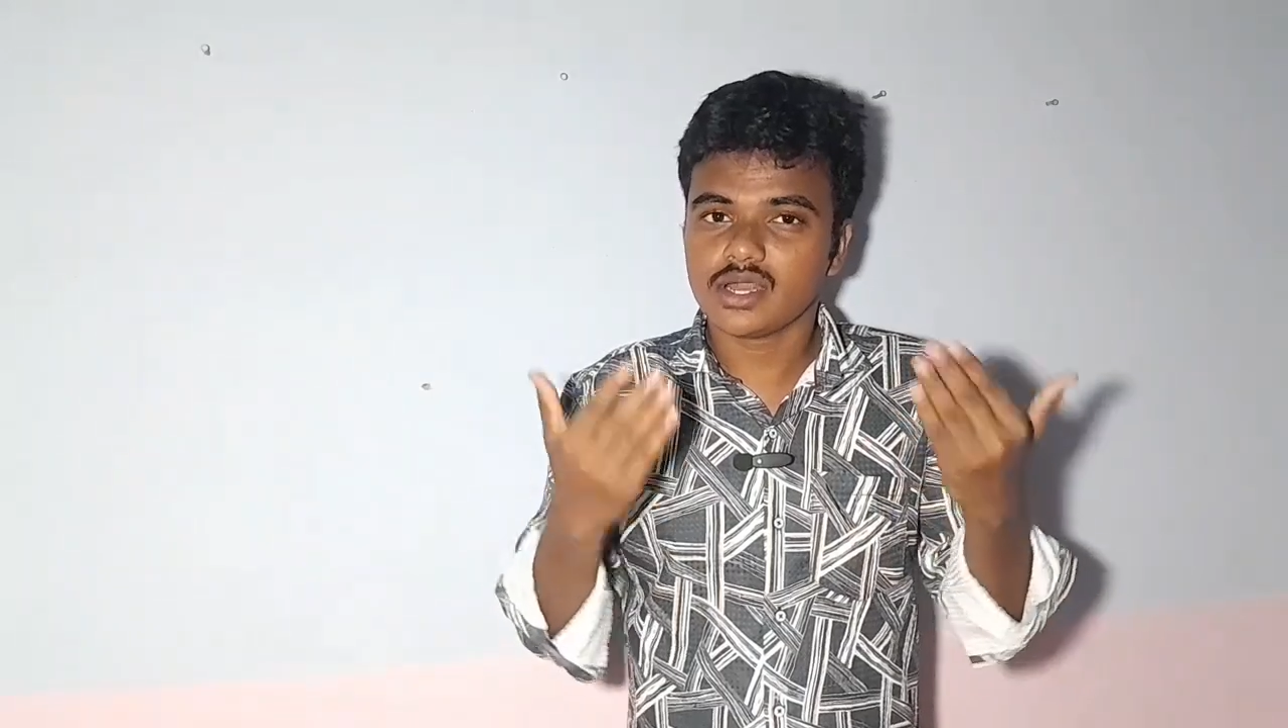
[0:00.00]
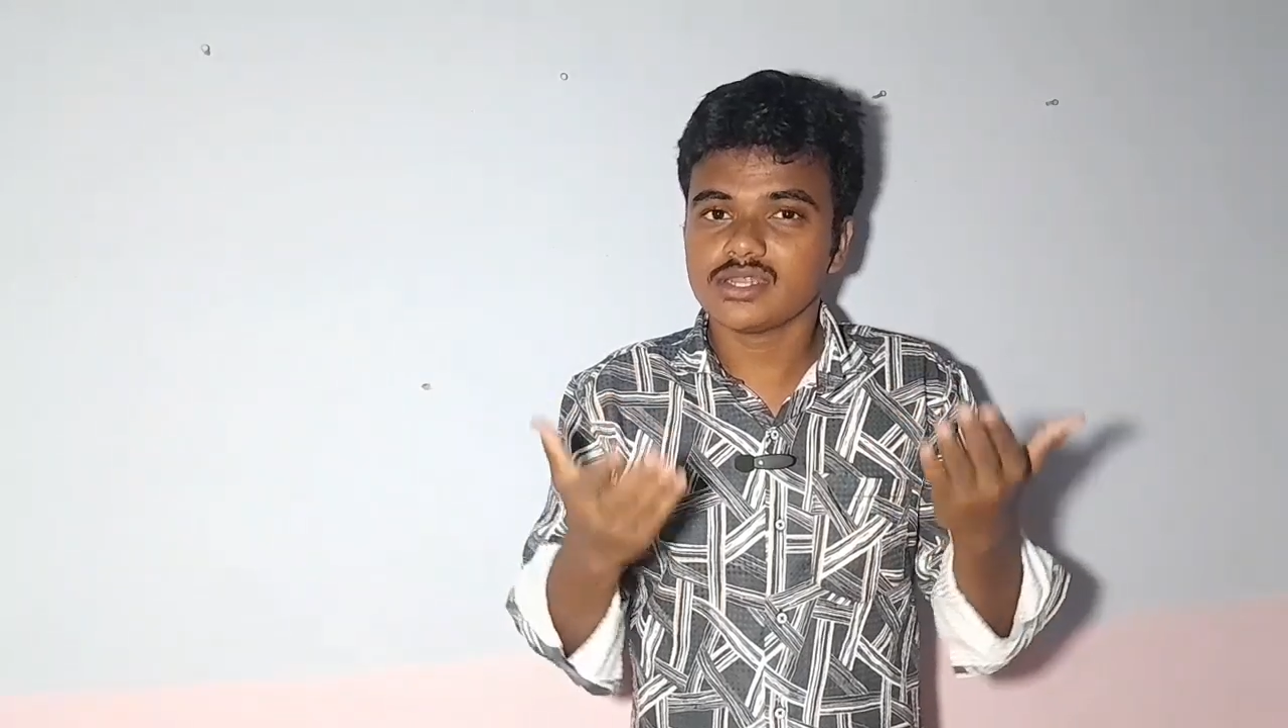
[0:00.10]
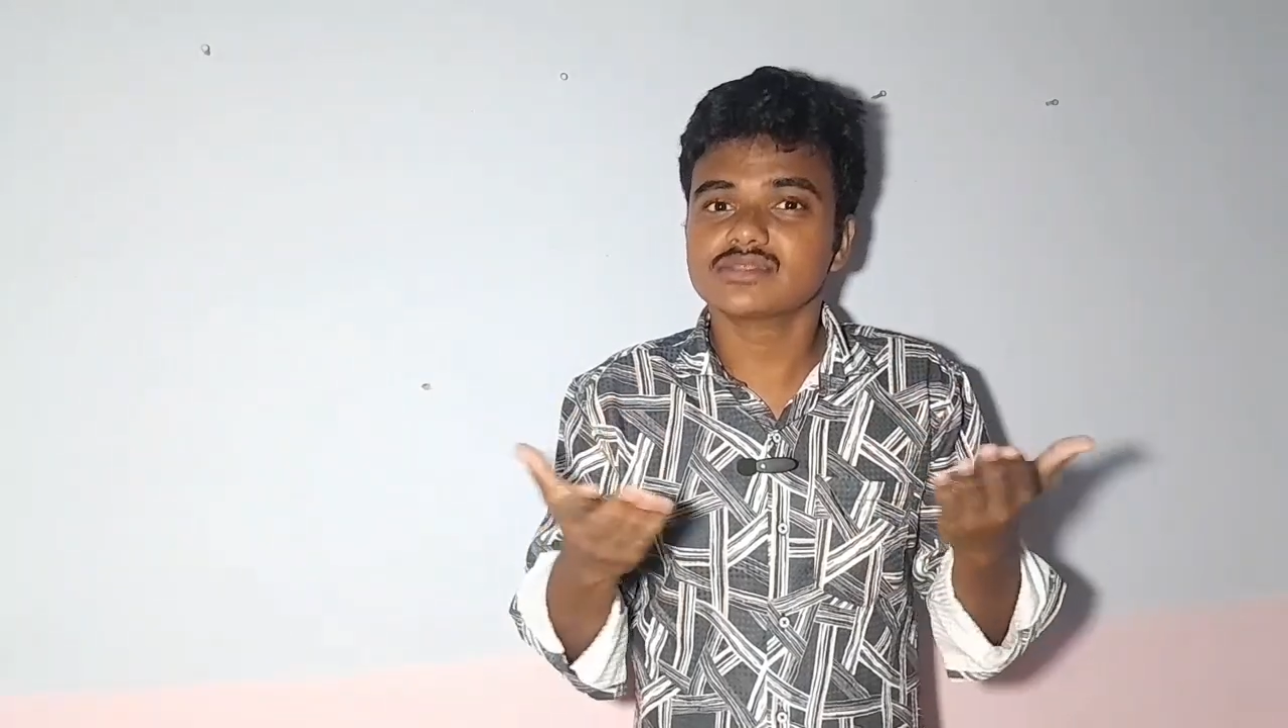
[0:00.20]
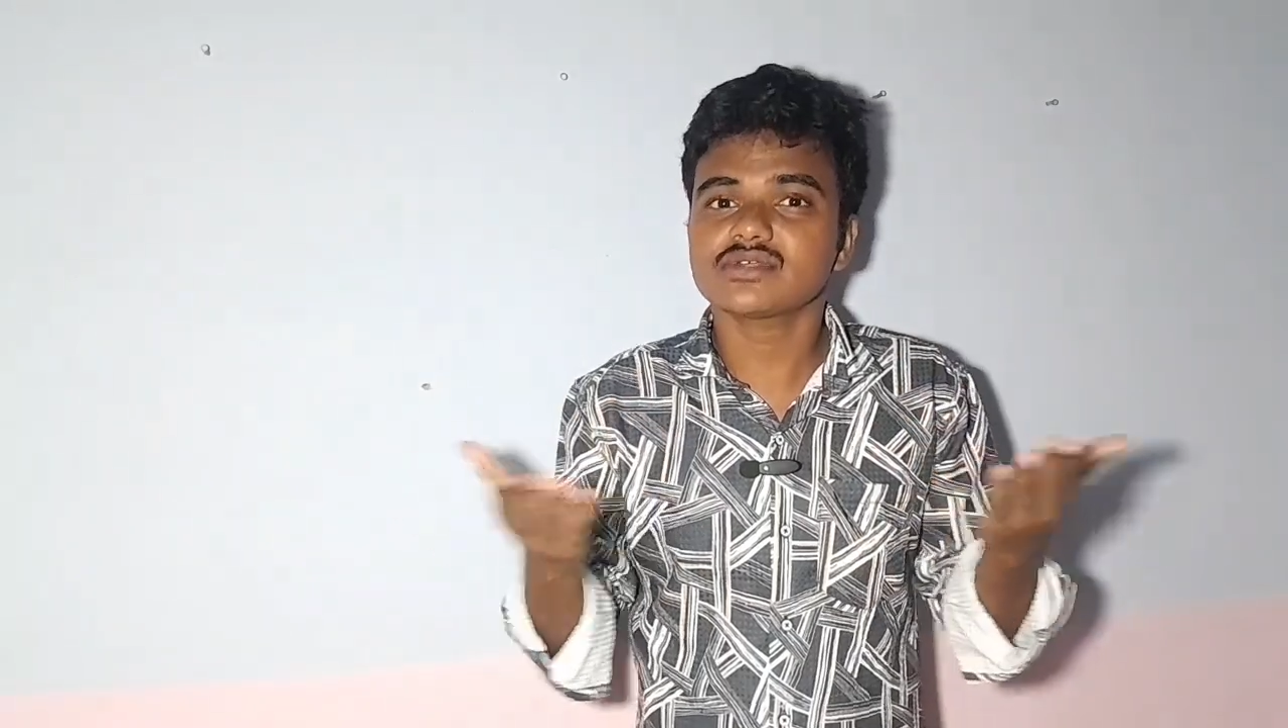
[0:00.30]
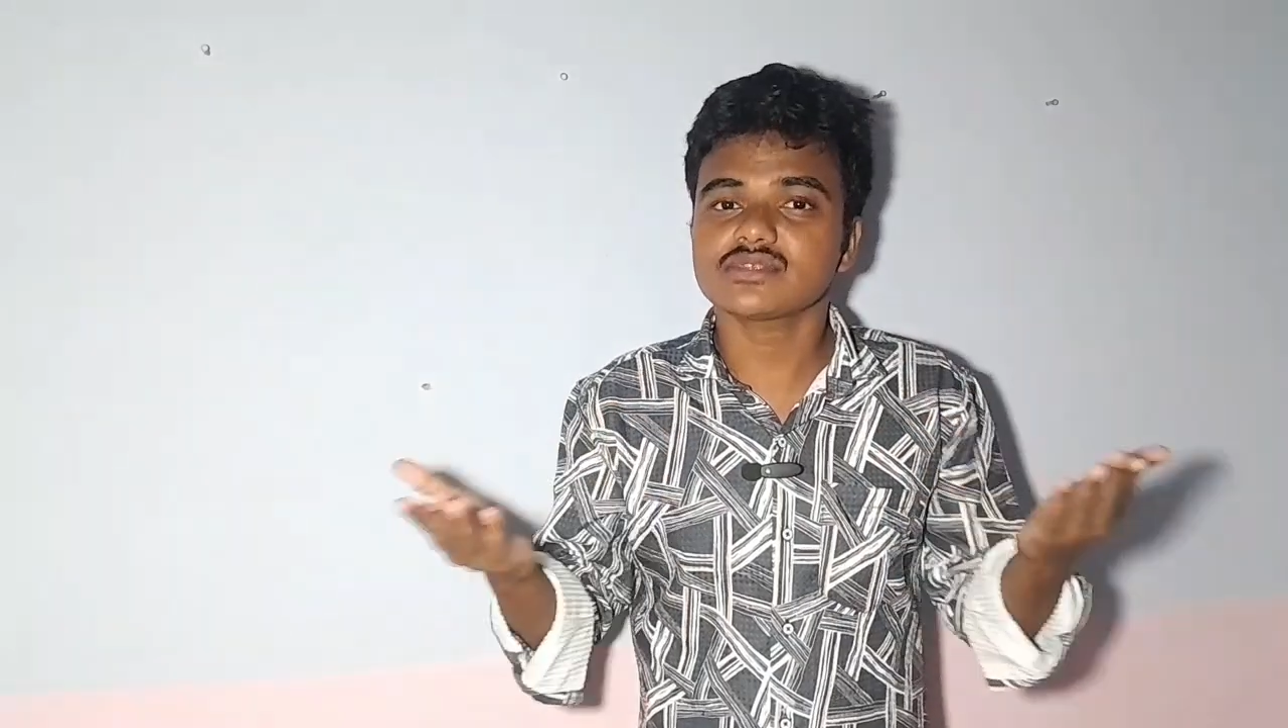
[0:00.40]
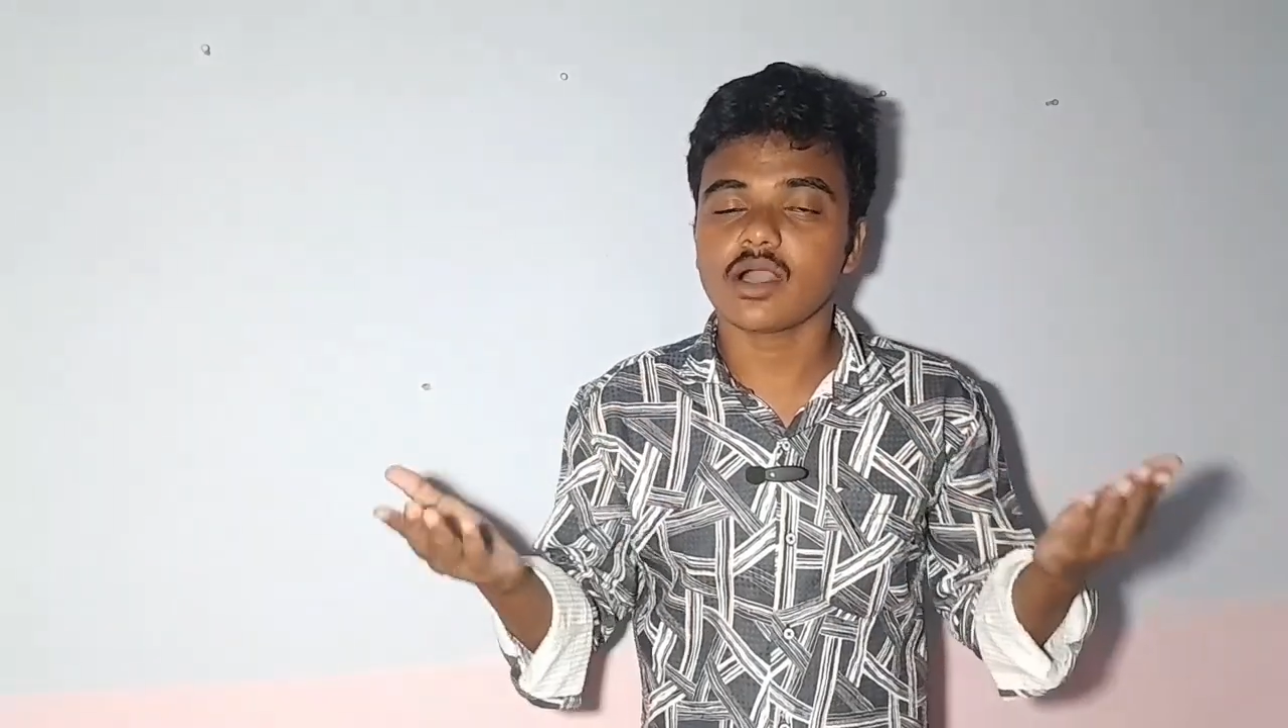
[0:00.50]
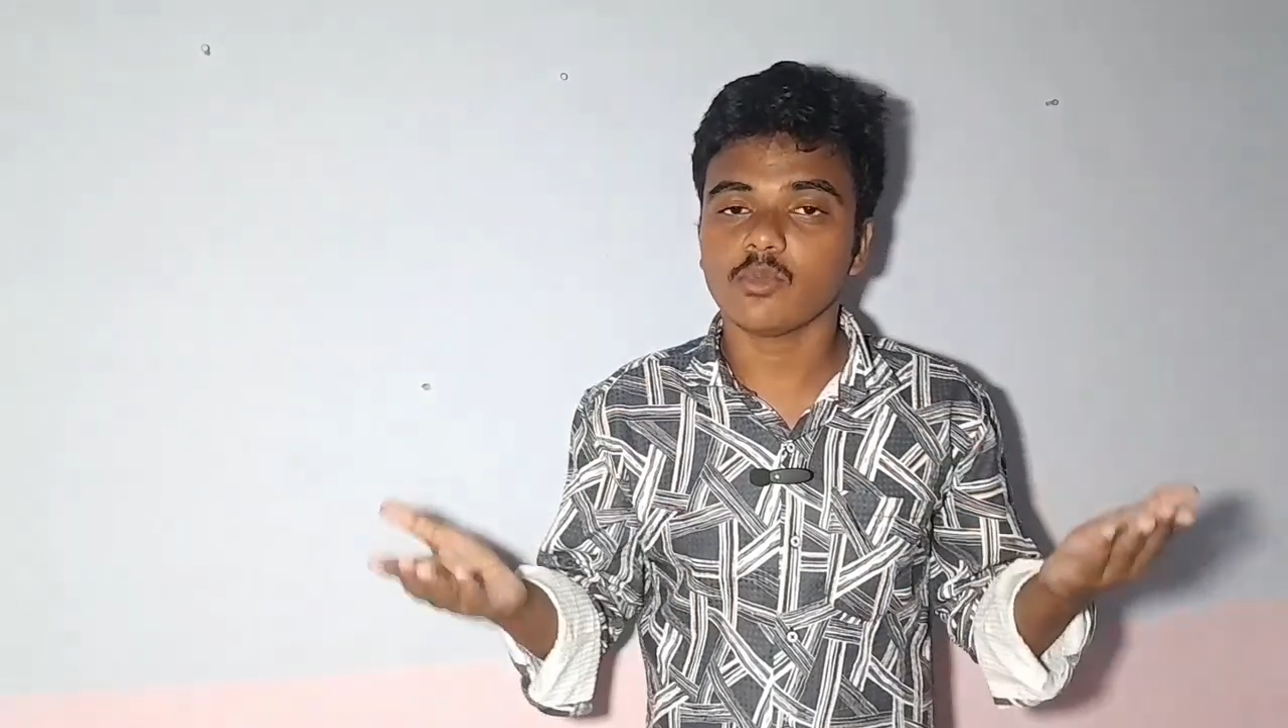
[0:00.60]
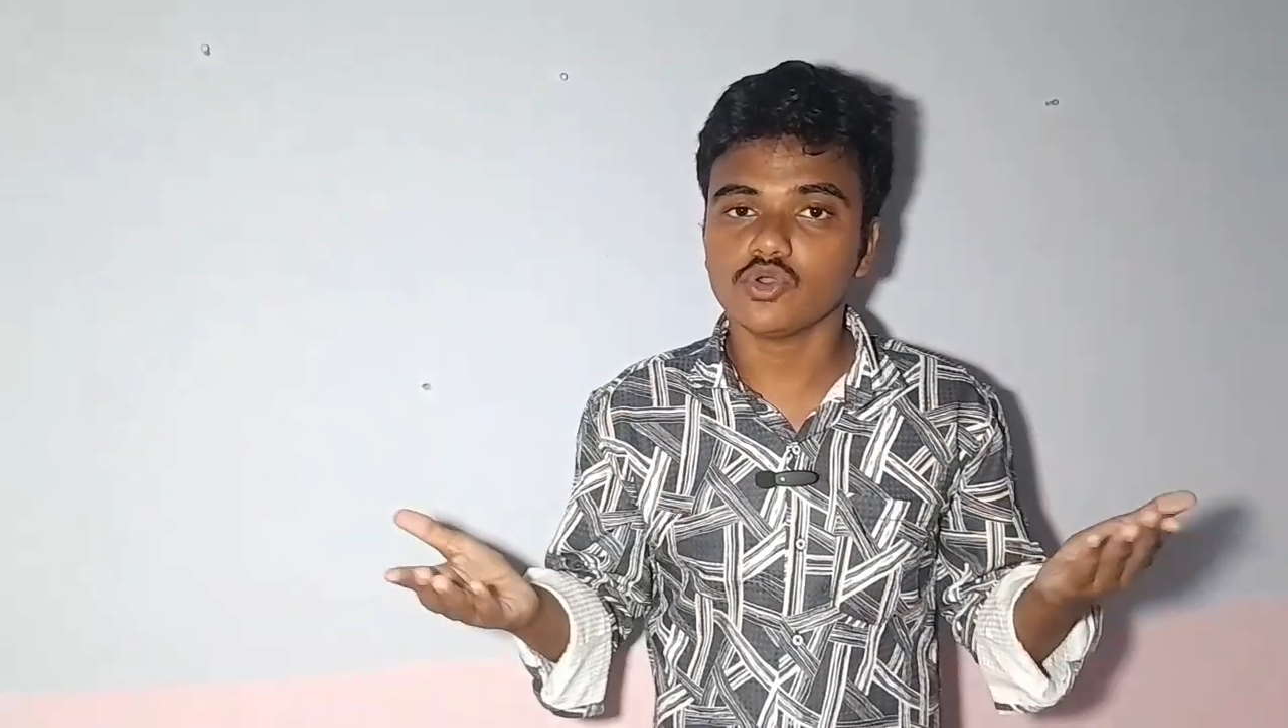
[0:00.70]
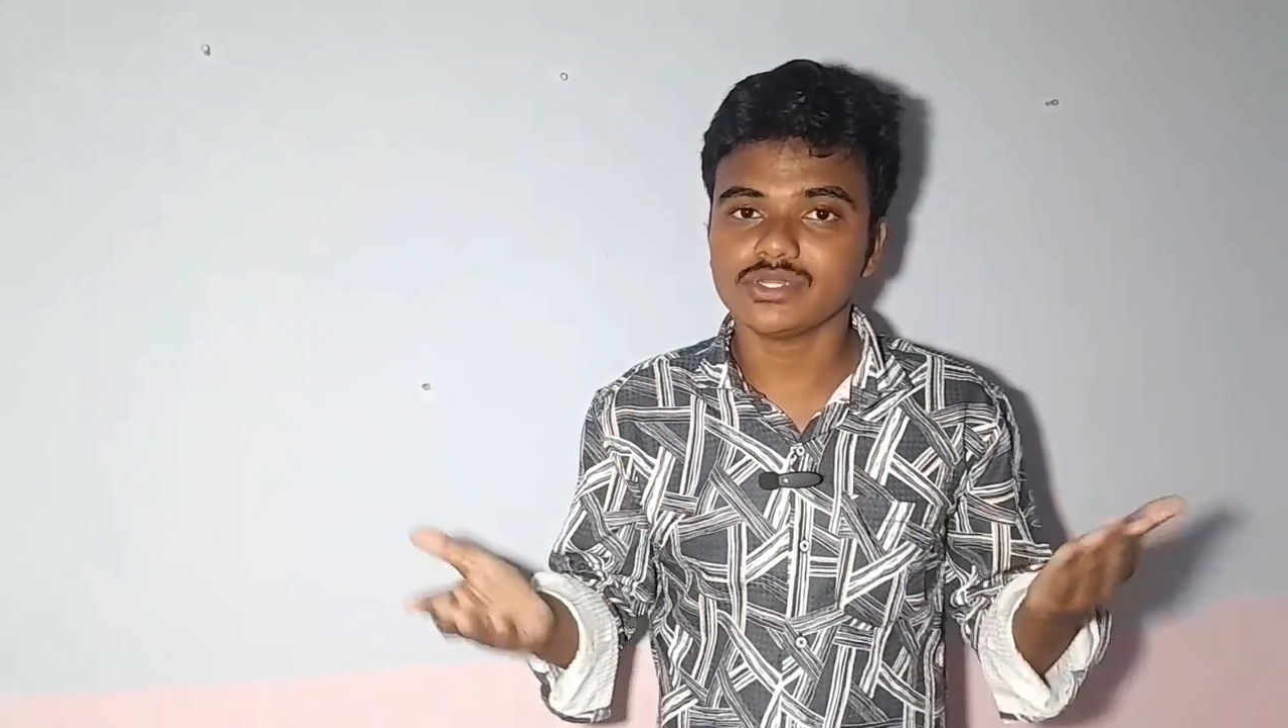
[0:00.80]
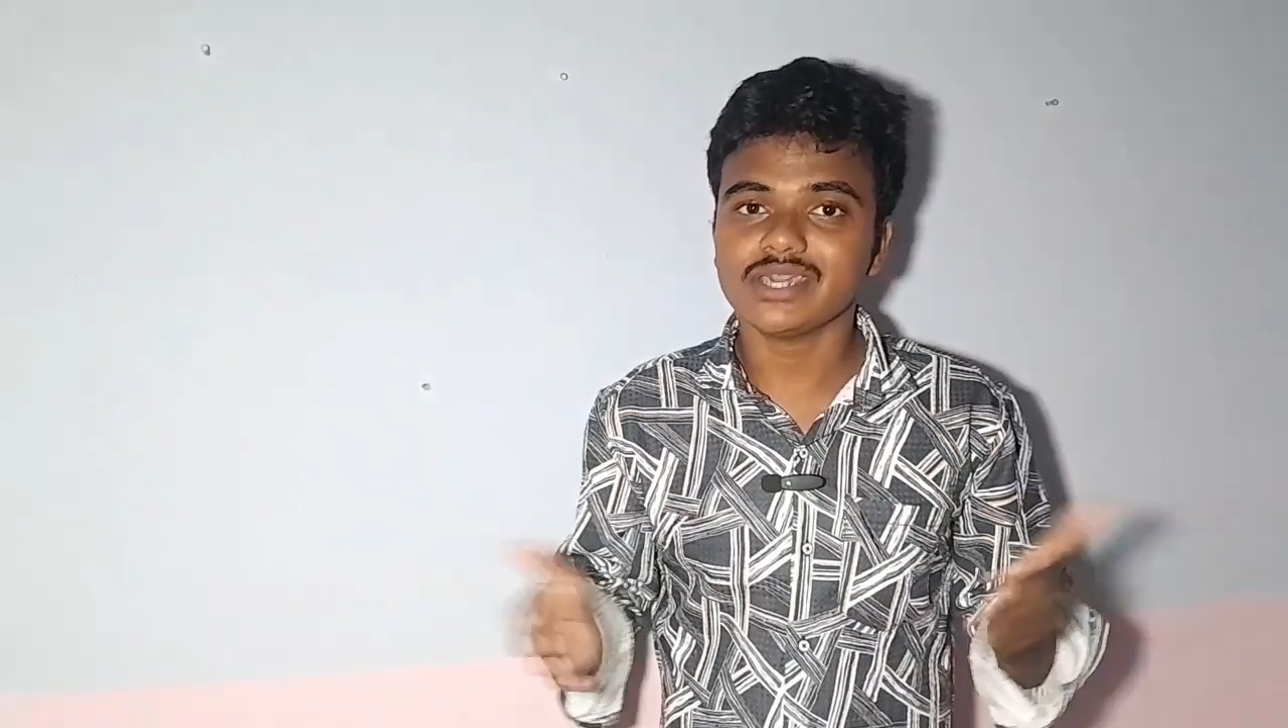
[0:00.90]
discuss
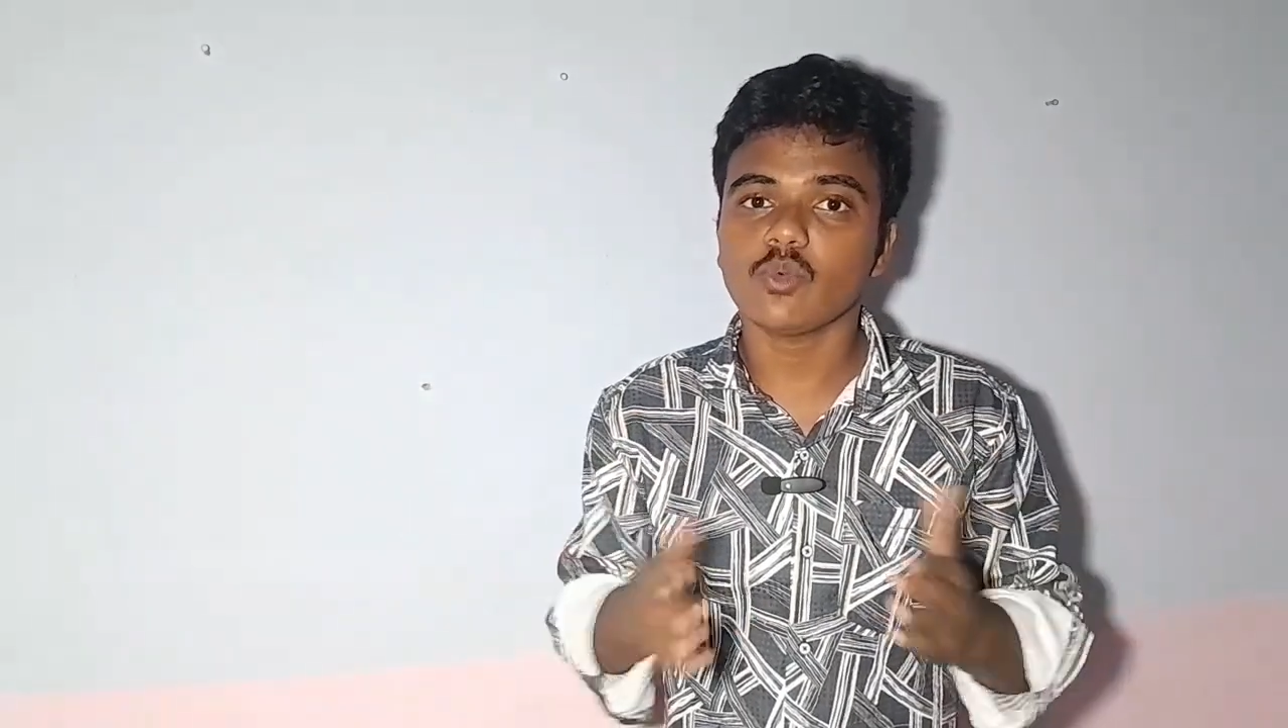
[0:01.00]
about the